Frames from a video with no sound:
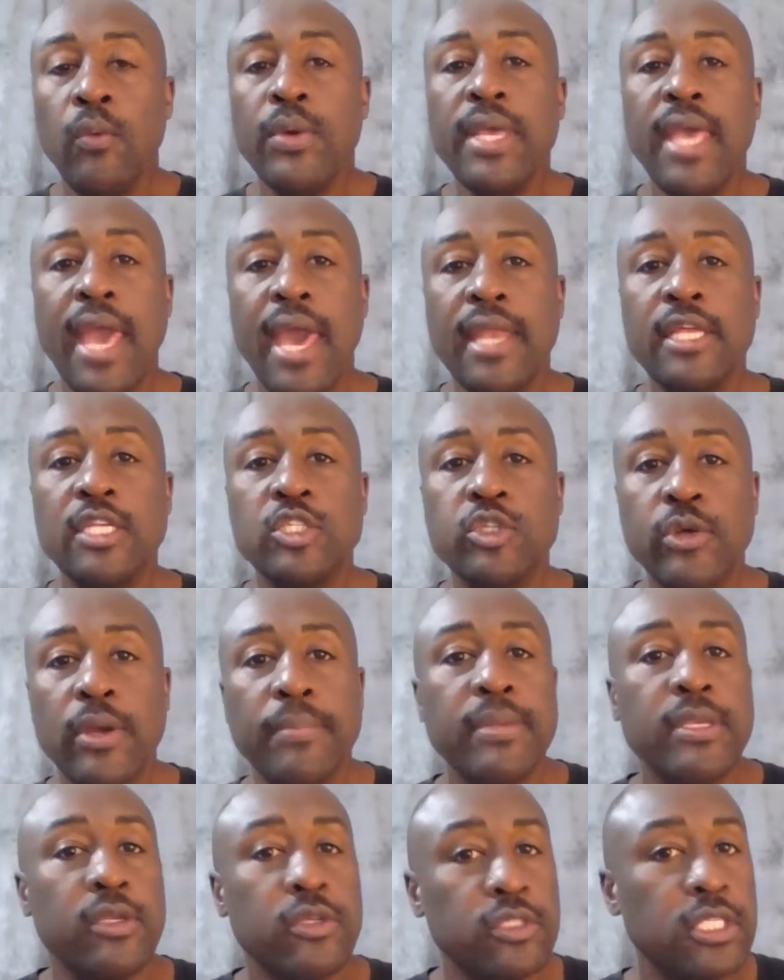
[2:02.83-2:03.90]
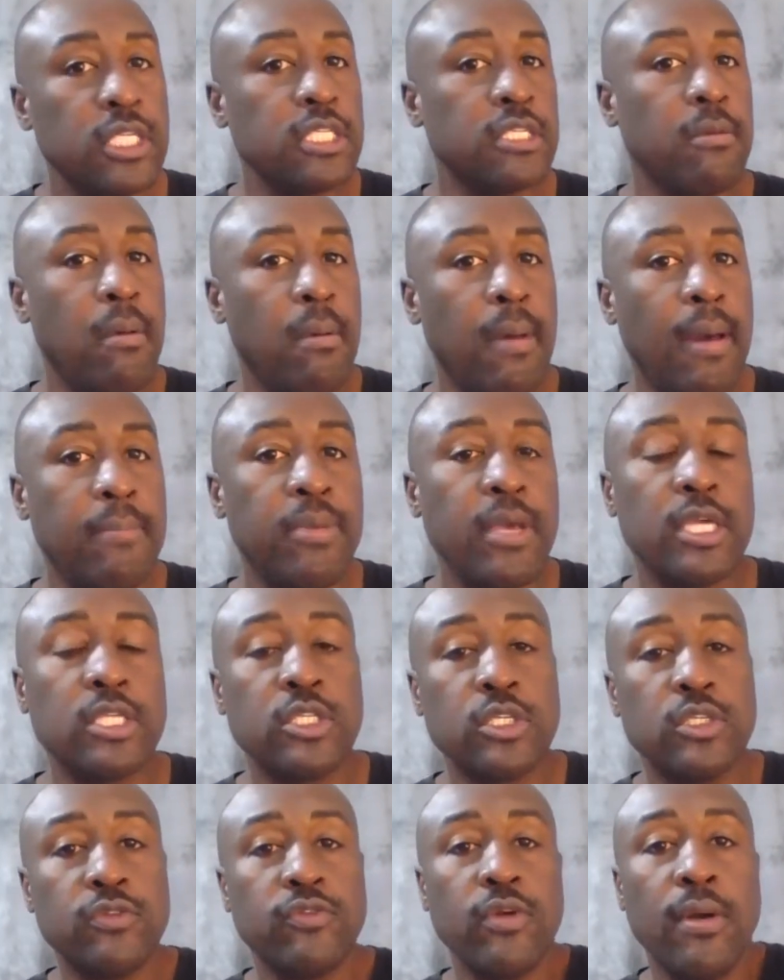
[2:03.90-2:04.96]
We had a trip, and you'll see some of my
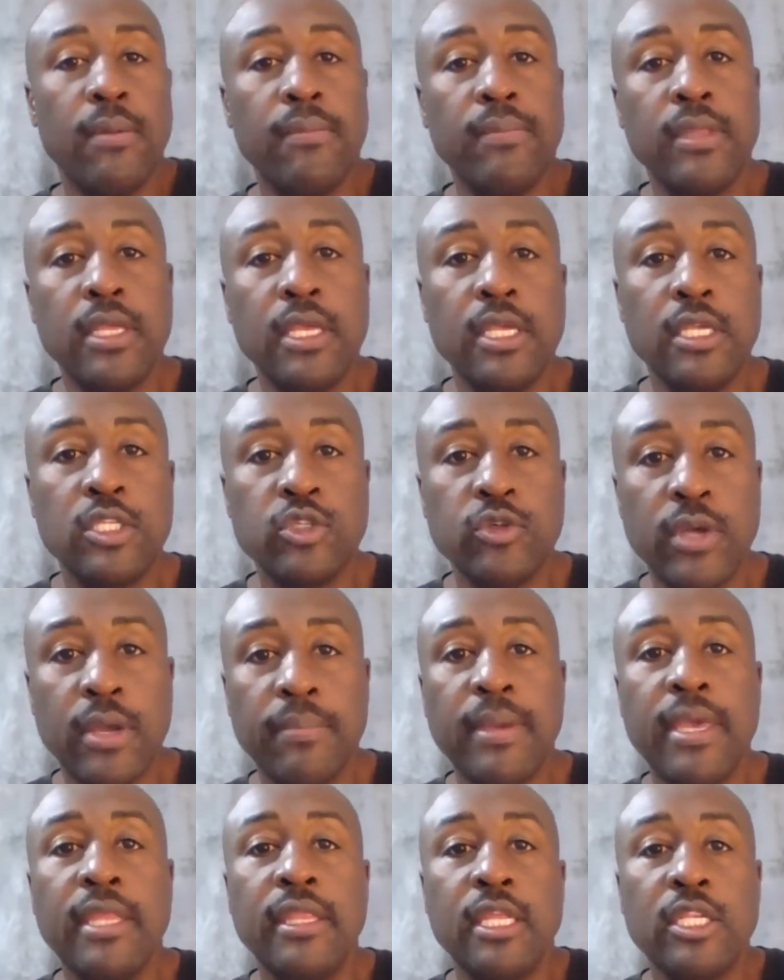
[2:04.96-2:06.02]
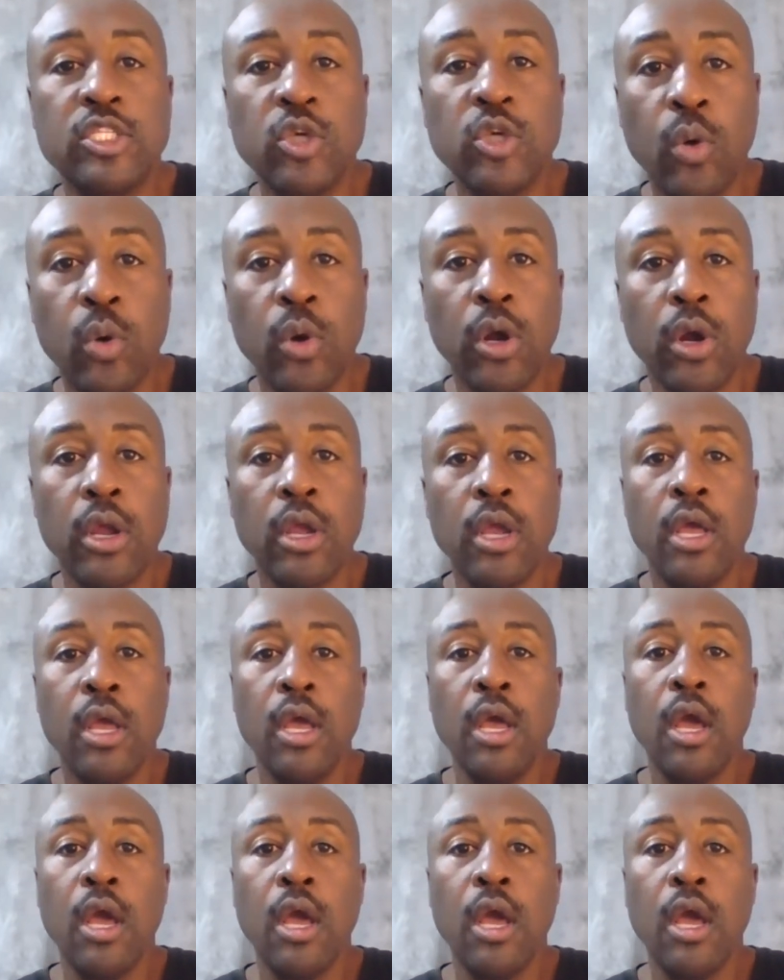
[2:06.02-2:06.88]
pictures from the trip and the tour.